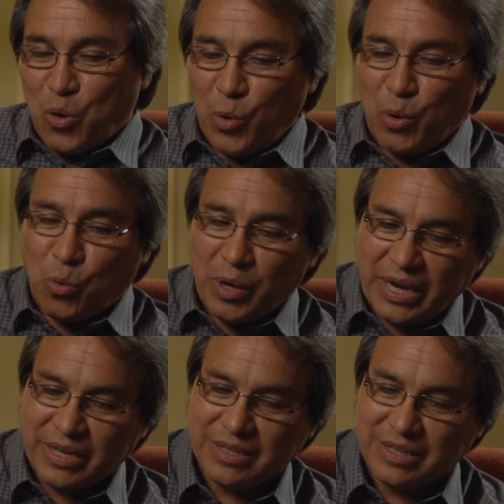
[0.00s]
When
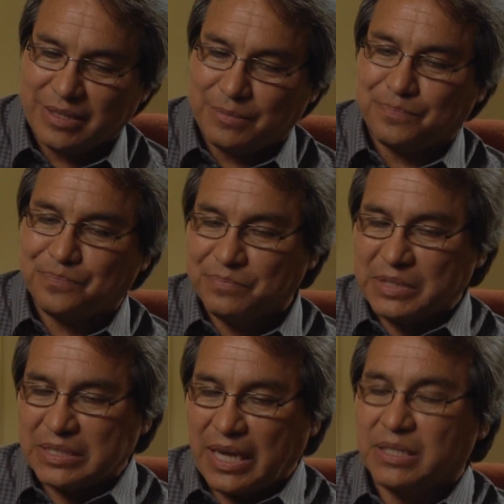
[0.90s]
I
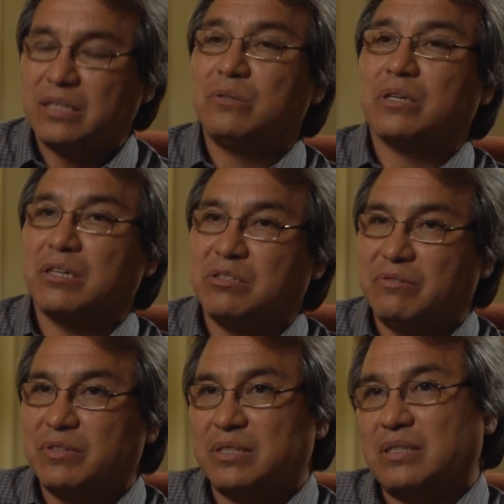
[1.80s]
decide to do a country
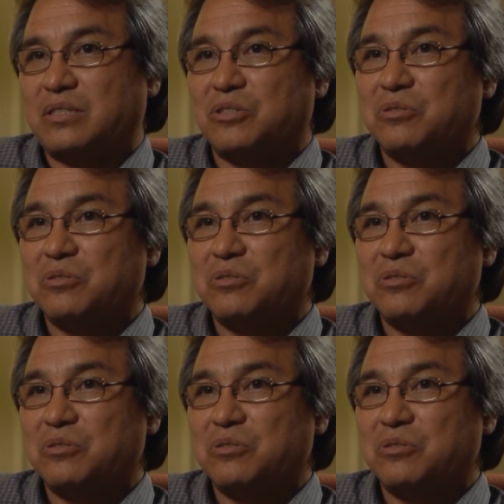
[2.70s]
visit, it's